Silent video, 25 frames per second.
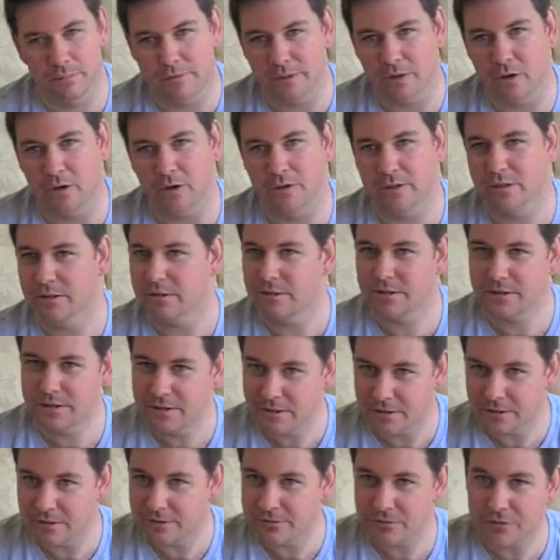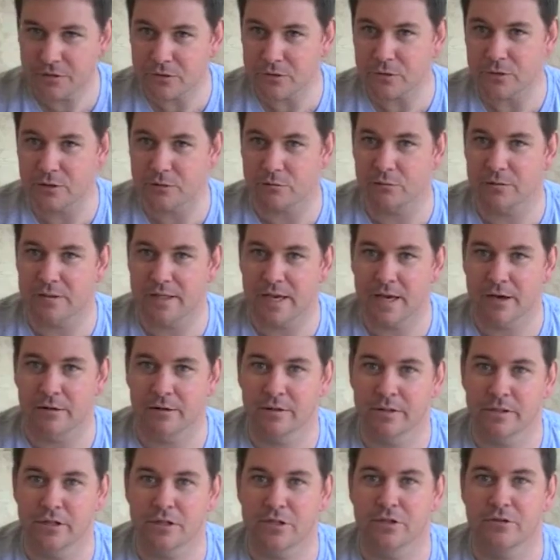odd. The difficulty with our
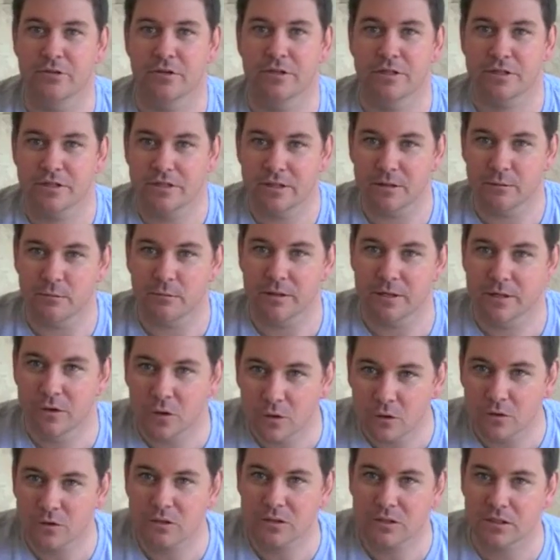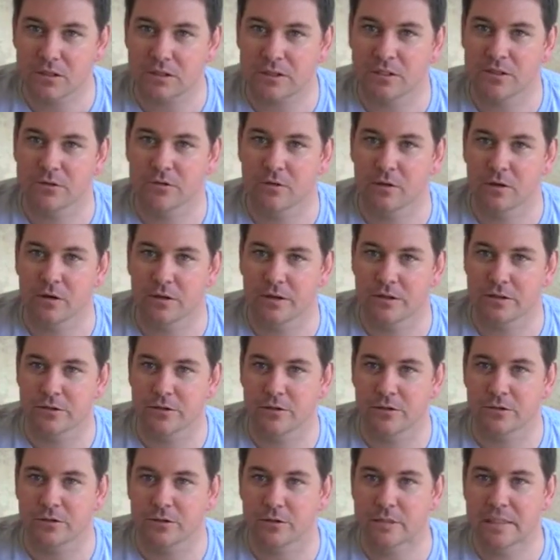industry is that we're constantly trying
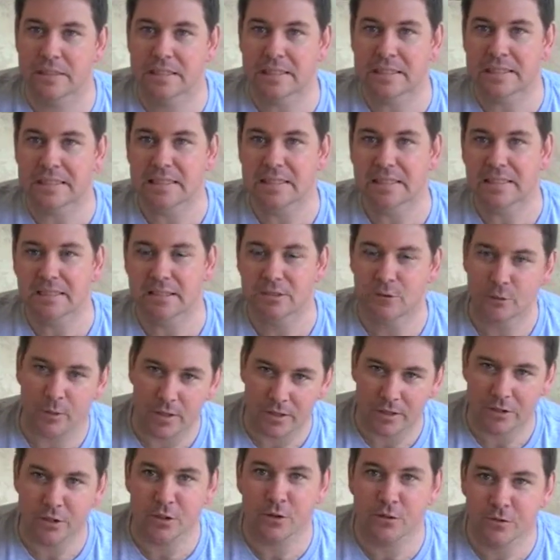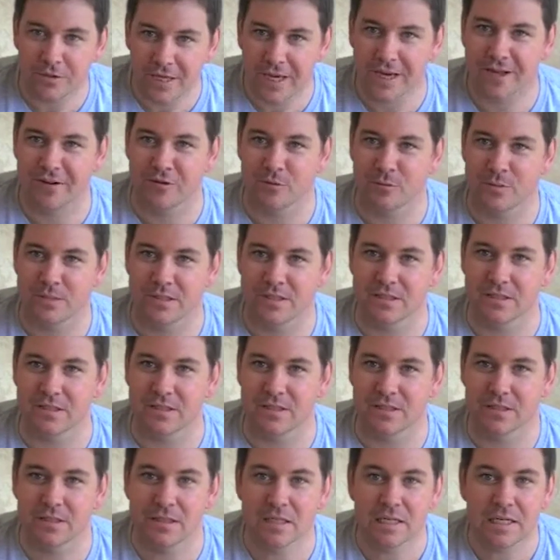to do ourselves out of
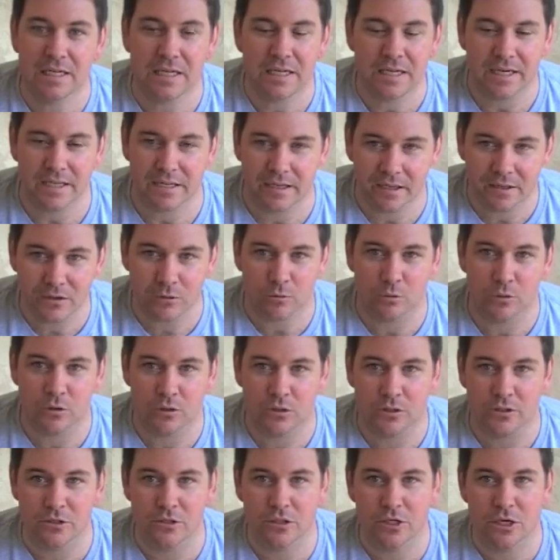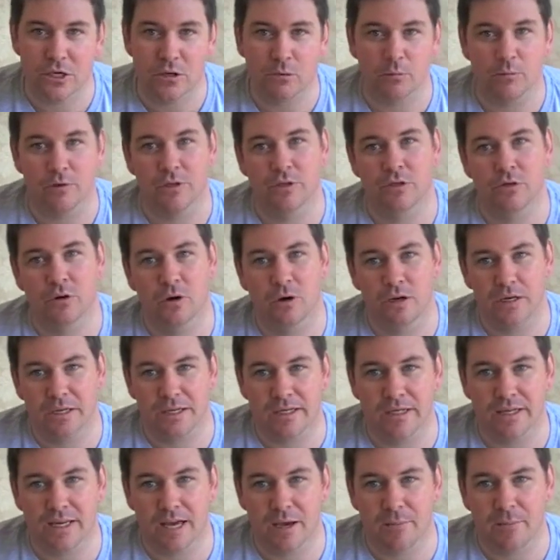business. In other words, we're trying to
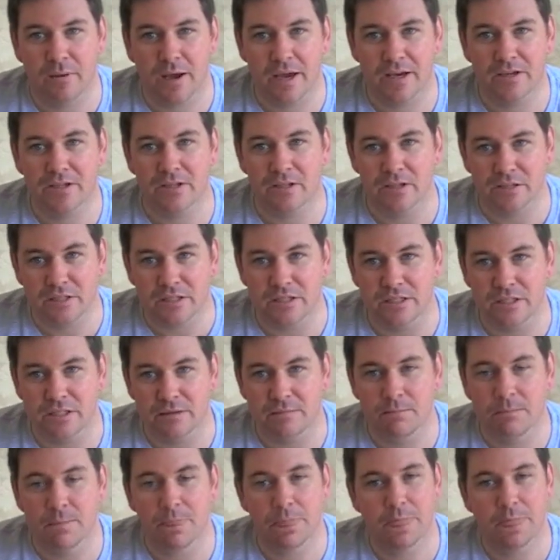get our patients in,